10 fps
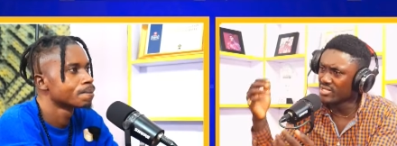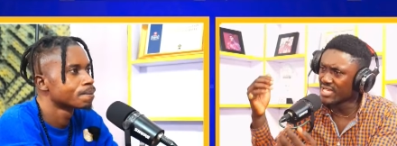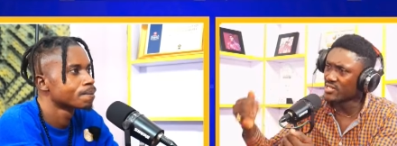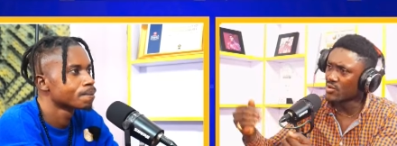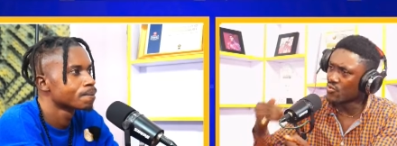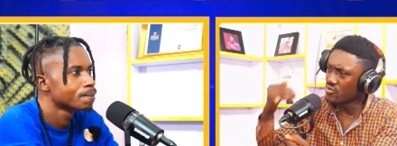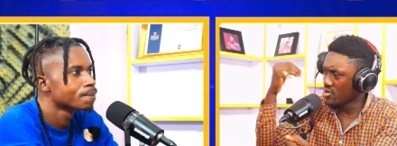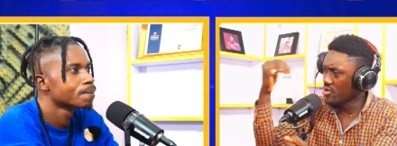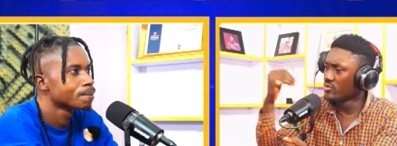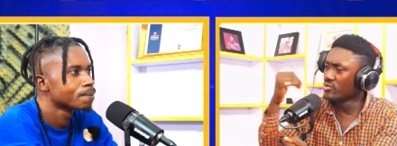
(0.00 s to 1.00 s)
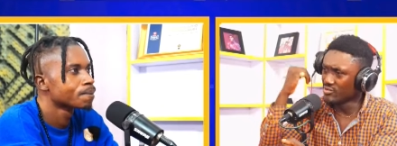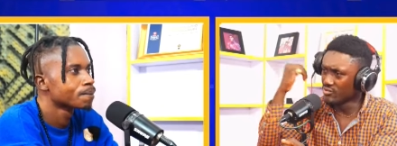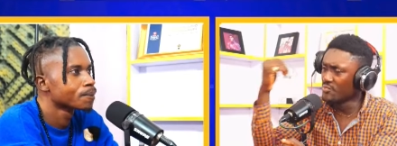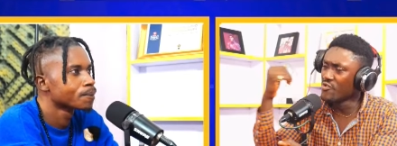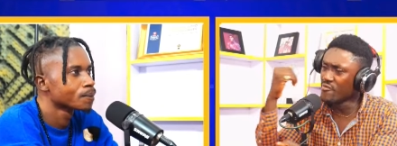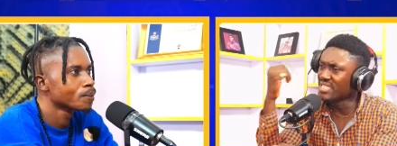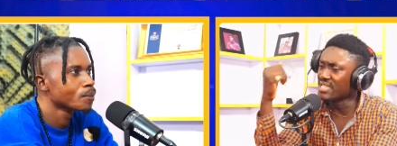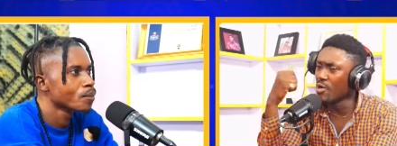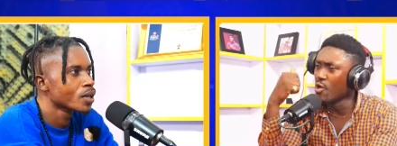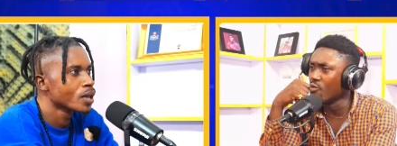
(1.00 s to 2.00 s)
Speaker 1: as improvement
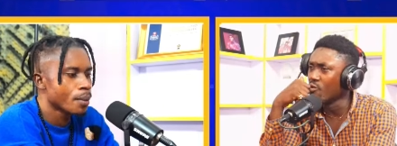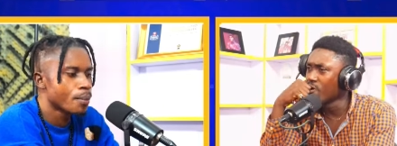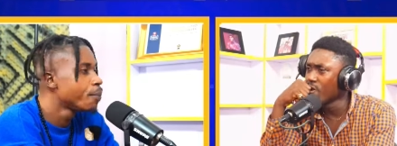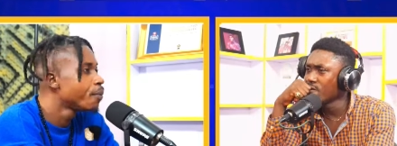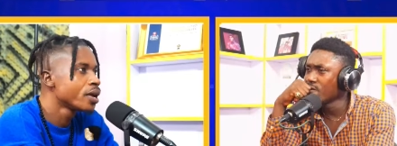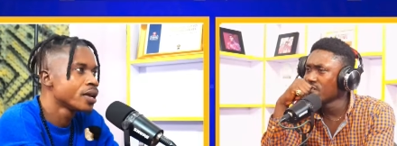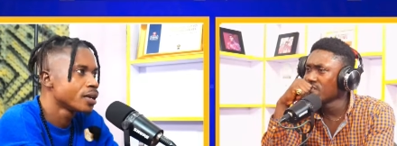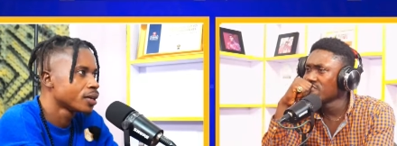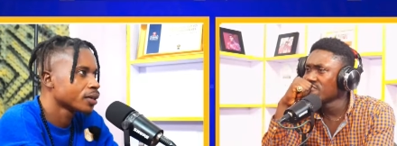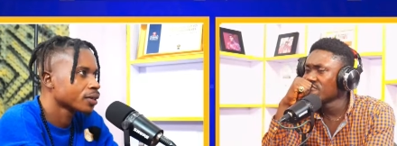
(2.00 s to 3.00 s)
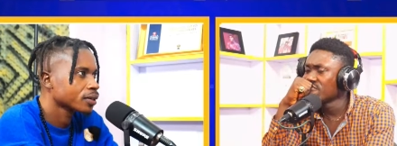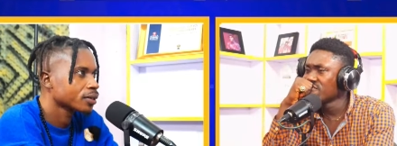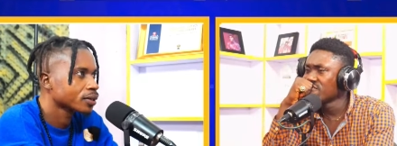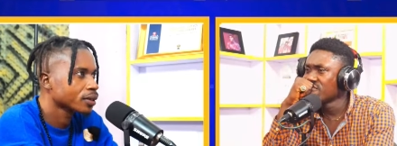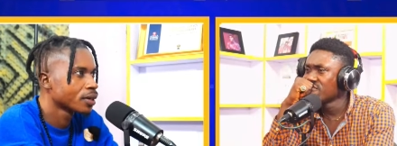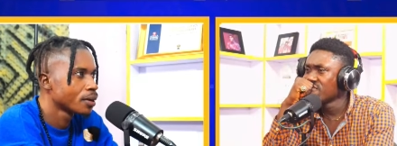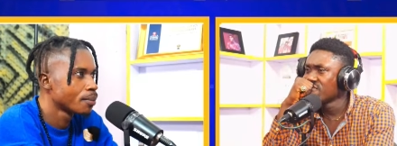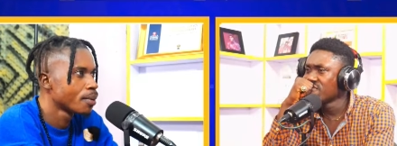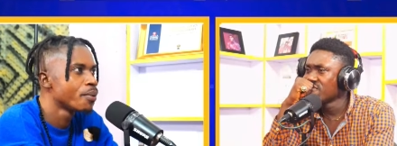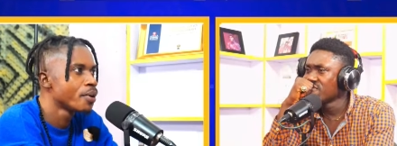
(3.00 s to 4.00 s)
about mu bebre
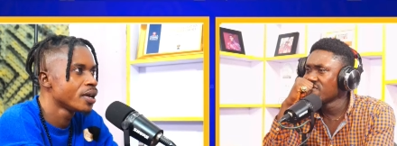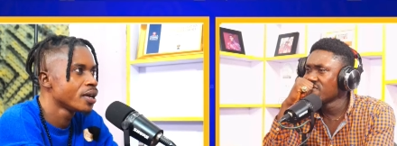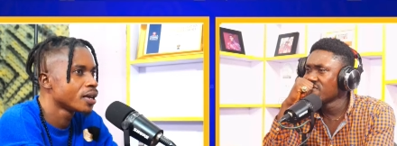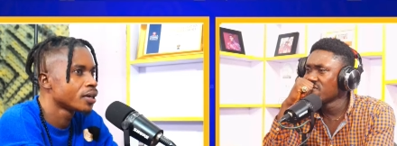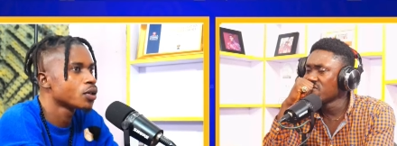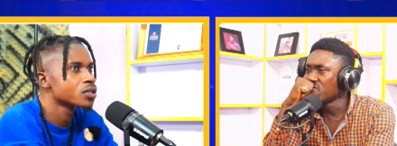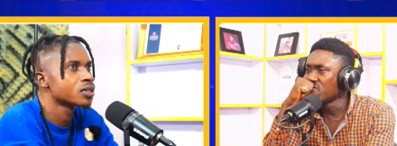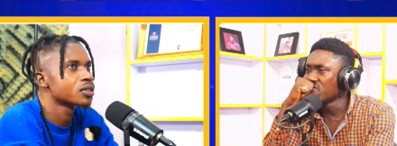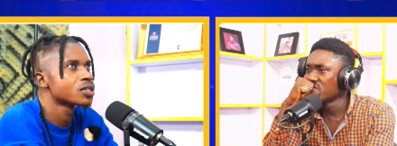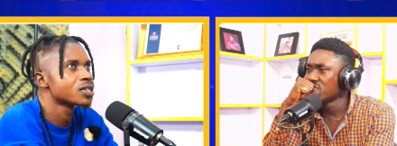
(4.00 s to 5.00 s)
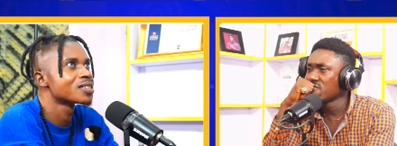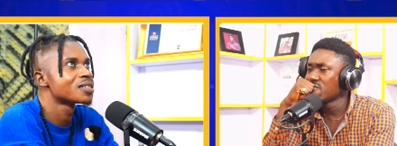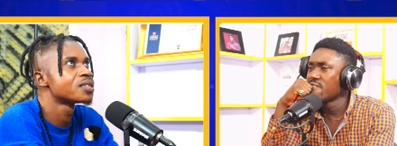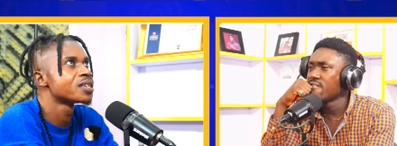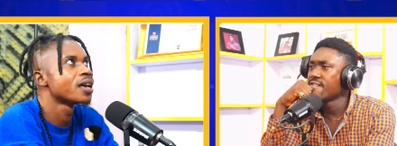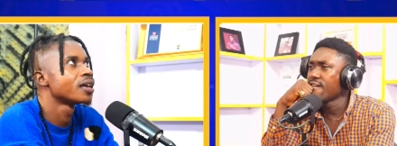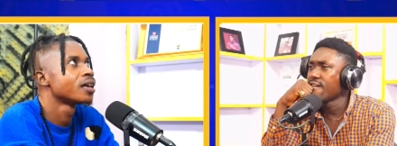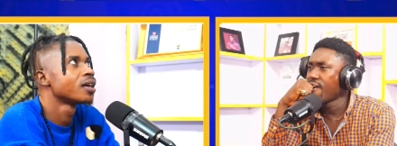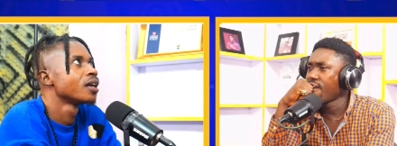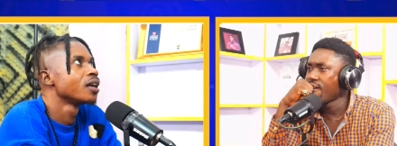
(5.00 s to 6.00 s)
not as if say
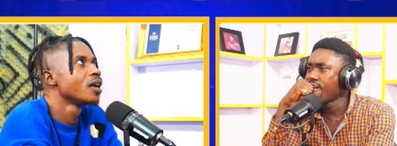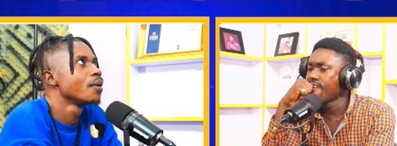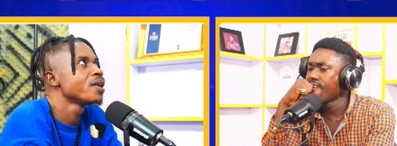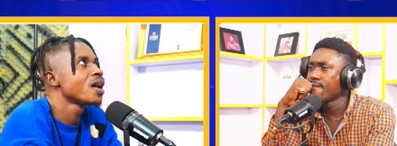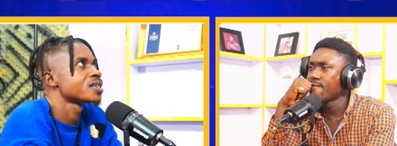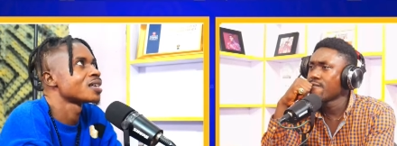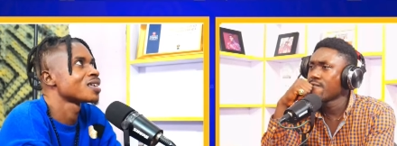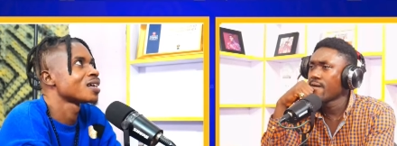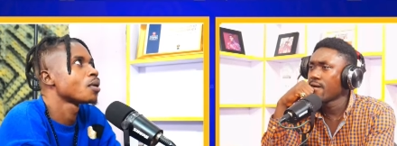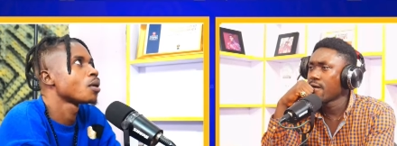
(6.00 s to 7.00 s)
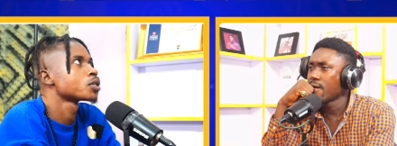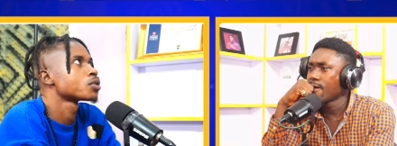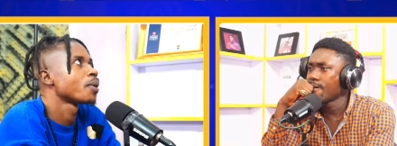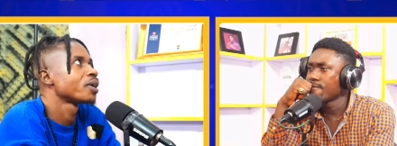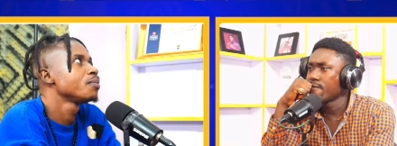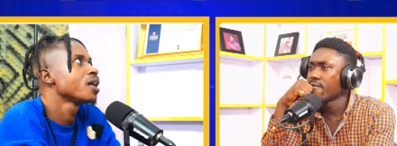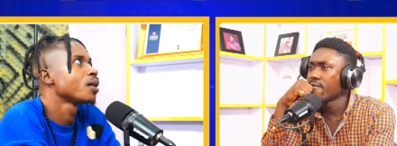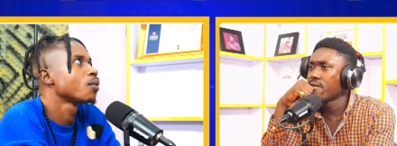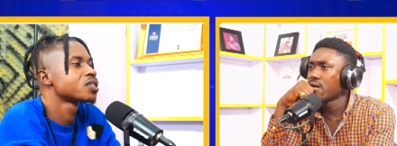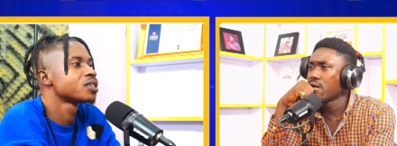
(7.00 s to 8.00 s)
ebia sa time Mama boss papa ebia
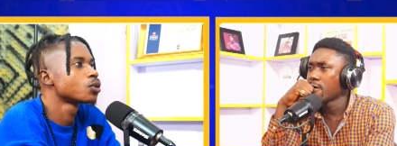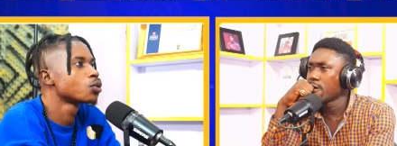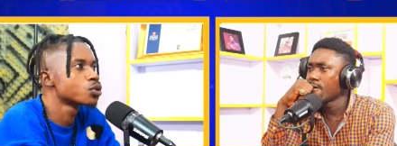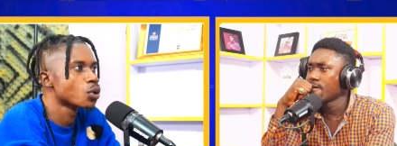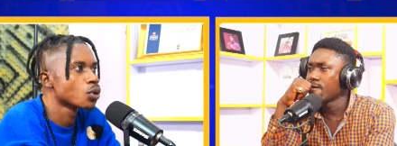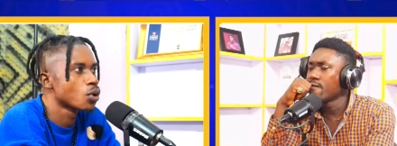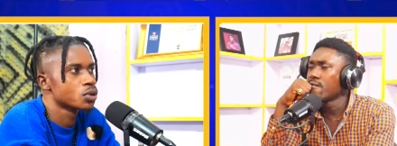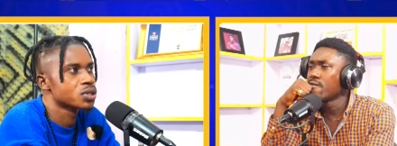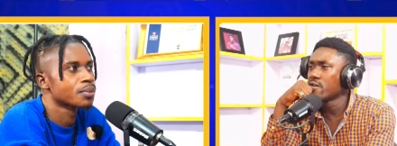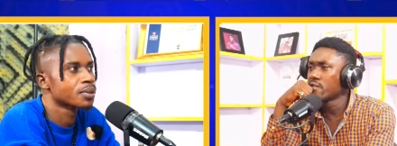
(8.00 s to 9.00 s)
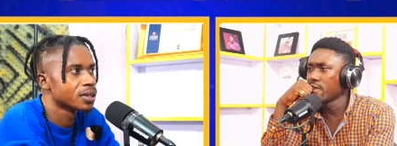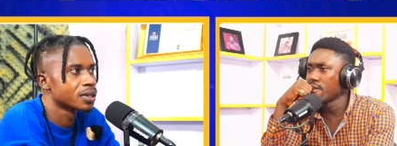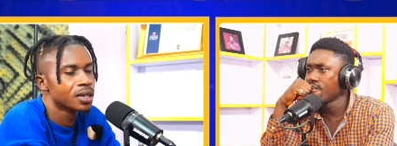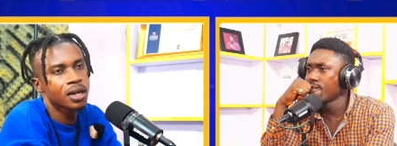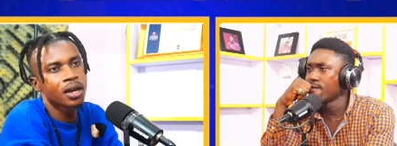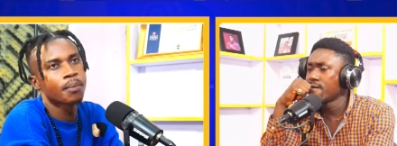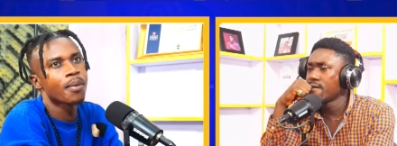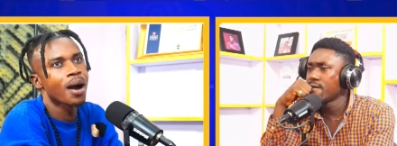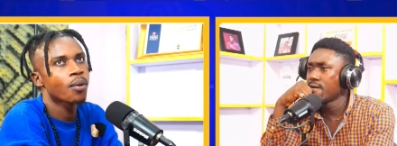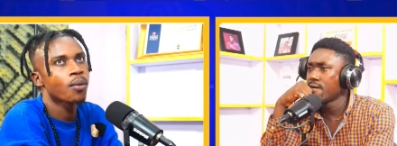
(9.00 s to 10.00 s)
wasn't a good song or something okay.
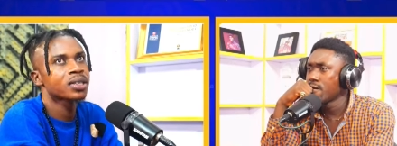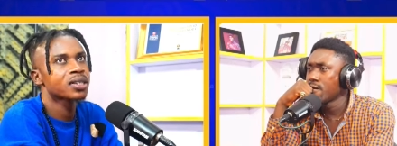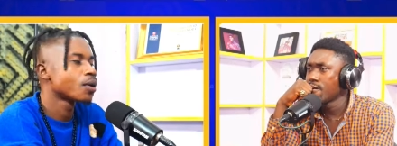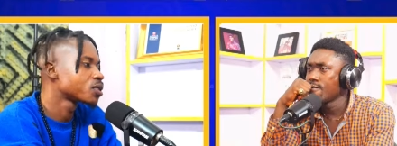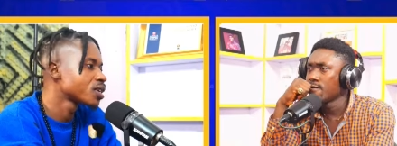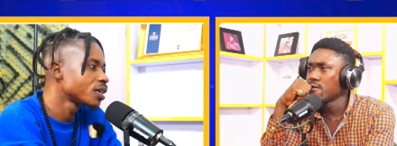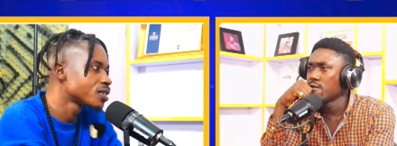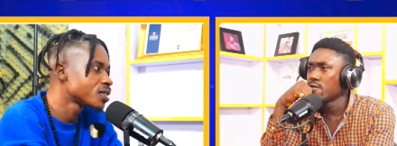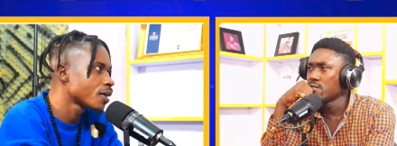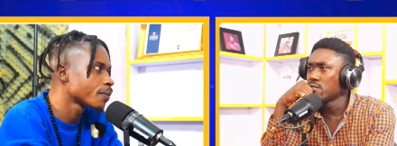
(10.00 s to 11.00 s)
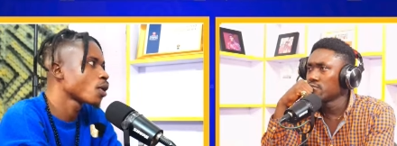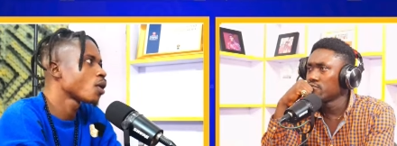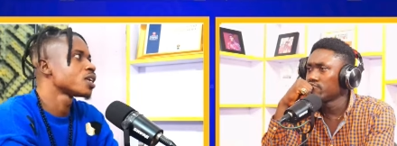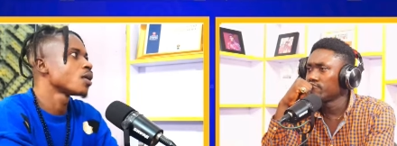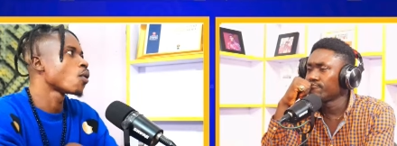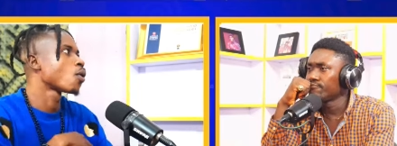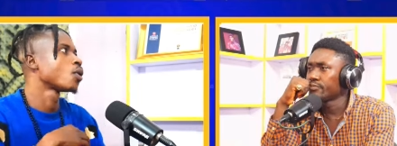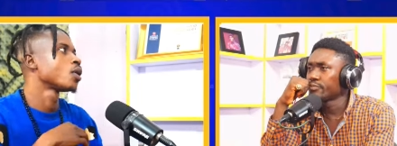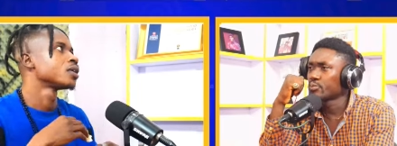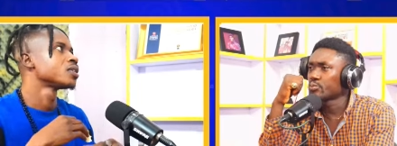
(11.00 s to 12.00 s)
But one thing I will say is say on say oh
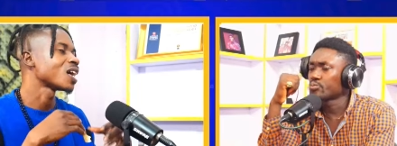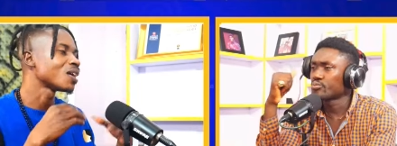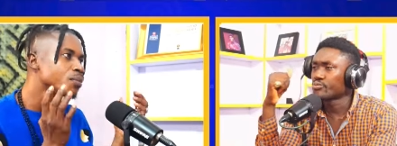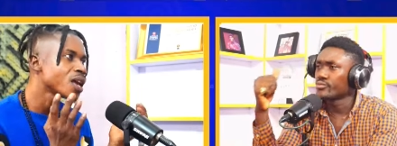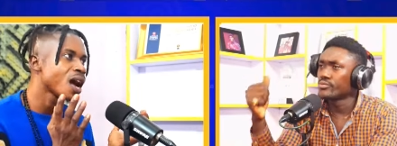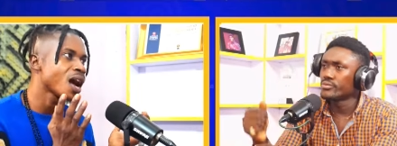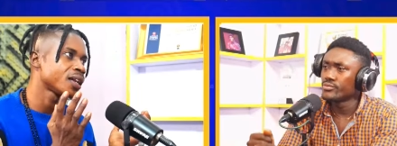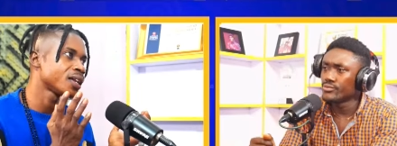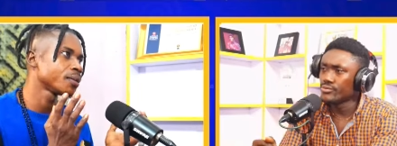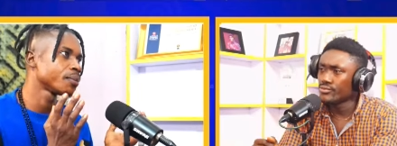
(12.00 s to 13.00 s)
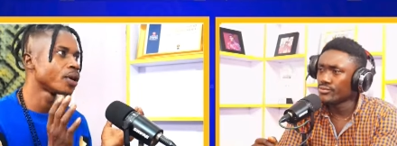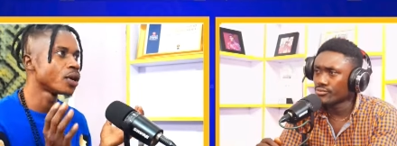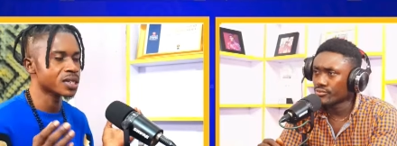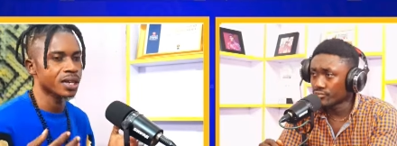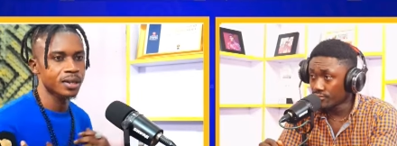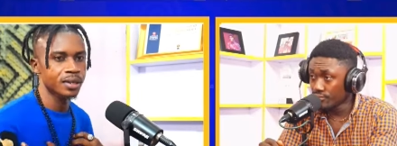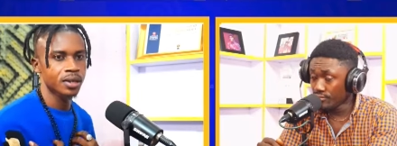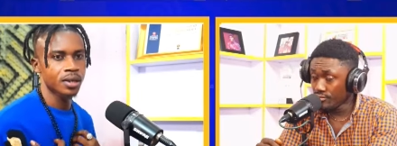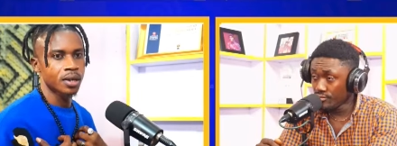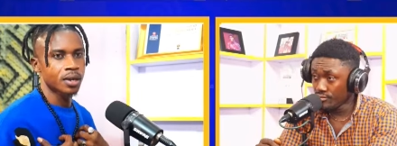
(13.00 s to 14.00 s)
time bia ne melodies and
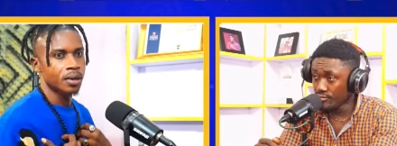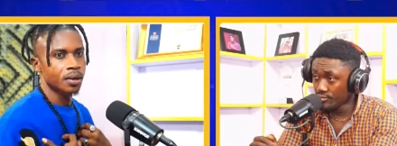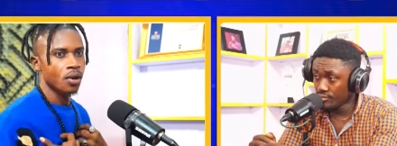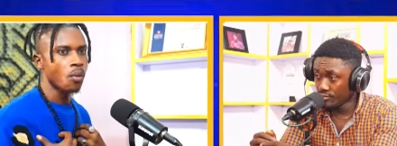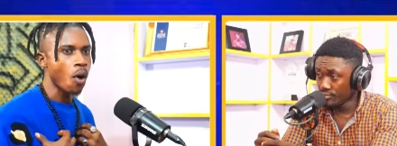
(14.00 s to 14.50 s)
Obu